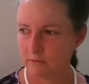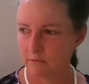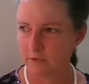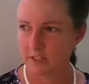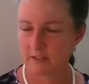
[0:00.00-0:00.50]

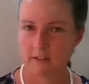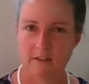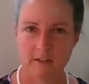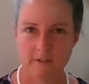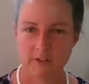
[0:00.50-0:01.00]

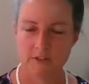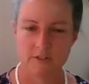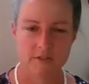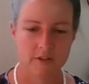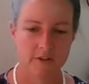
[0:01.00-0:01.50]
reselling vintage
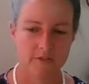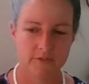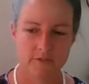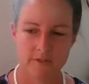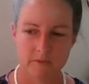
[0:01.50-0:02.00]
stuff.